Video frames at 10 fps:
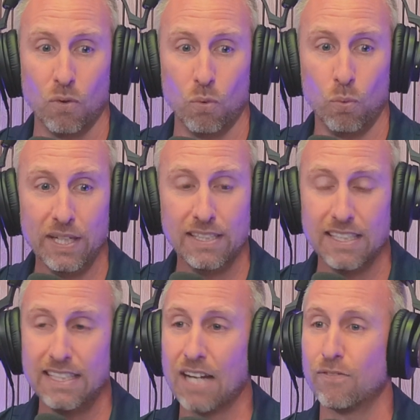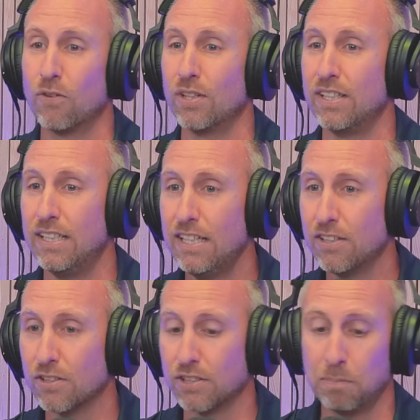we did that for
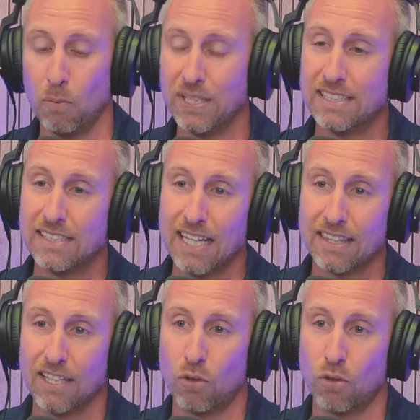years, but we set